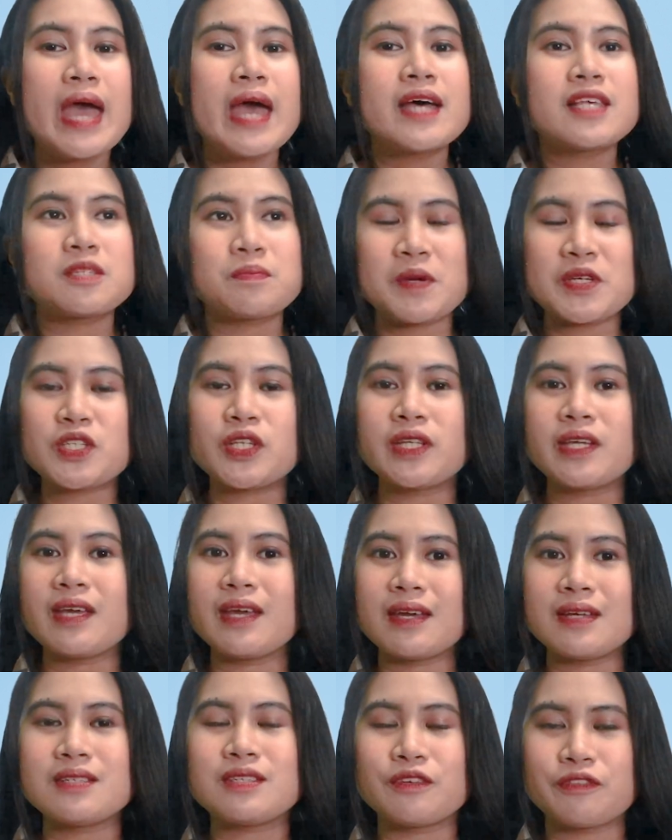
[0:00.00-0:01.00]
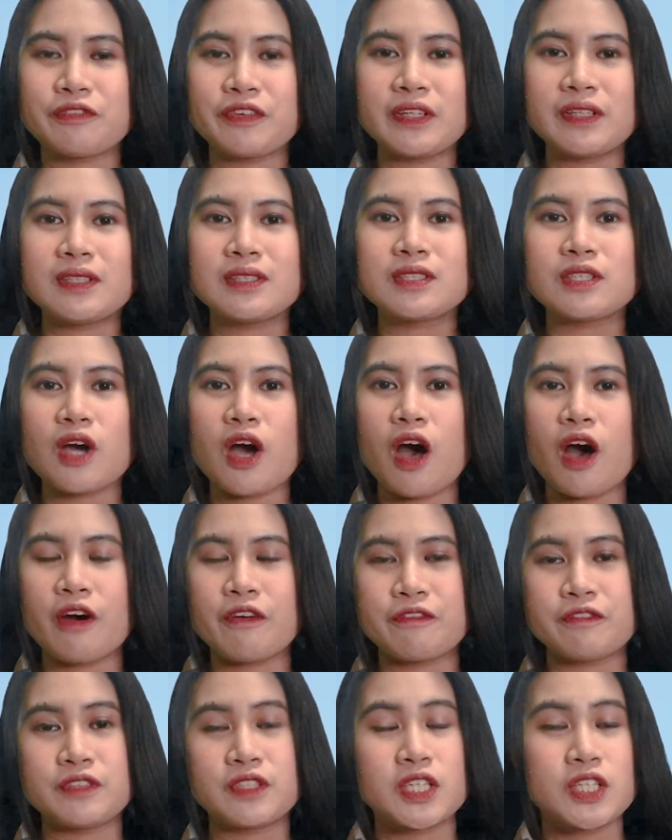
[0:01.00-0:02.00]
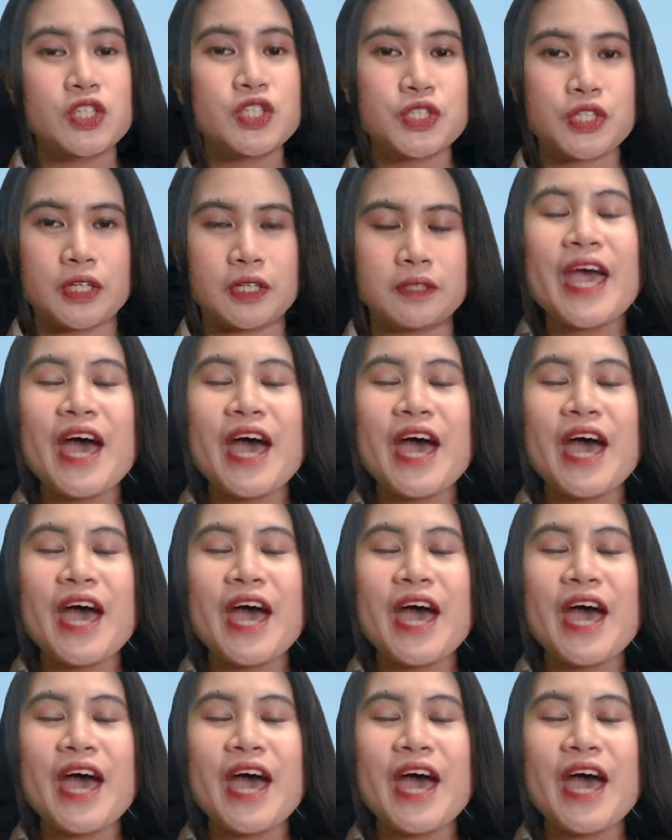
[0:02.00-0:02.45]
especially in the field of digital.